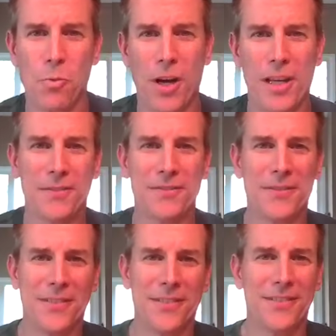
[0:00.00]
Good morning,
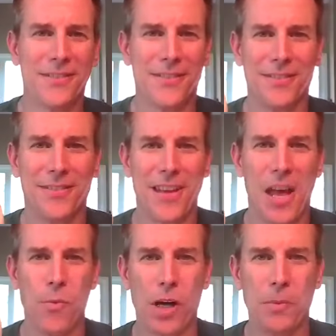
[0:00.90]

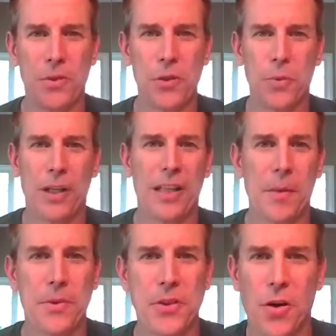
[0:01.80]
and welcome to your weekly
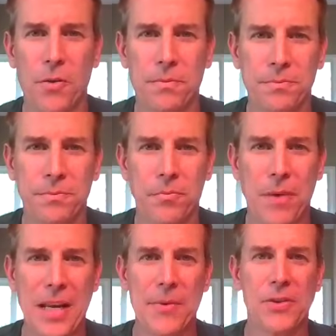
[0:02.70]
cup of Joe.
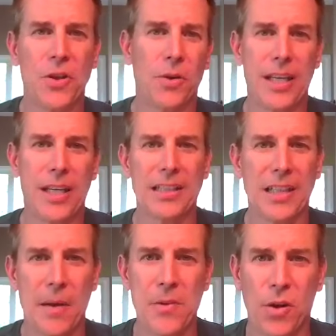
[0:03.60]
My name is Joe
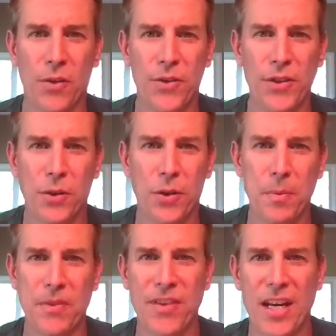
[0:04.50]
King. I'm the owner of Physical
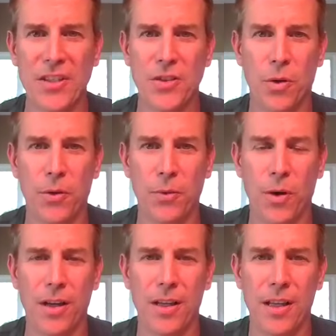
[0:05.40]
Therapy Advantage in North
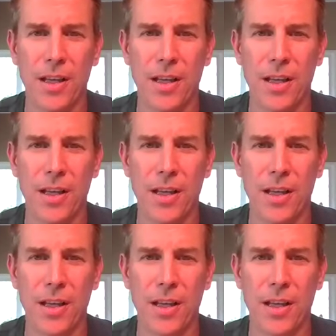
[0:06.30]
Aurora.